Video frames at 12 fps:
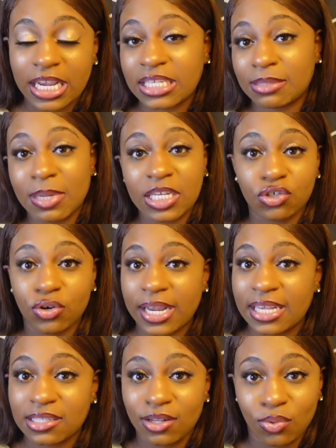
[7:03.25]
as much or
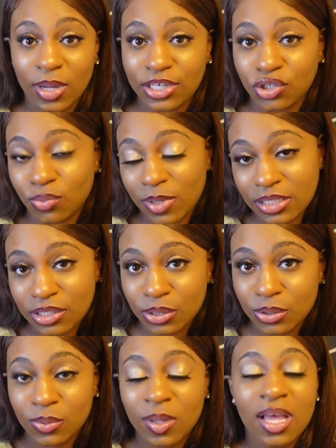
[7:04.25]
as little as you want
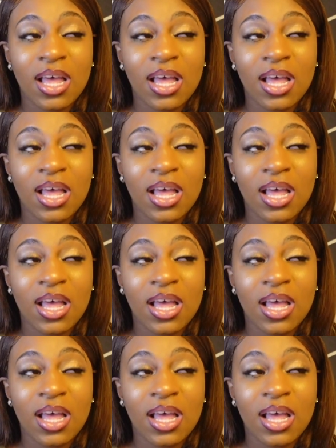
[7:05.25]
to.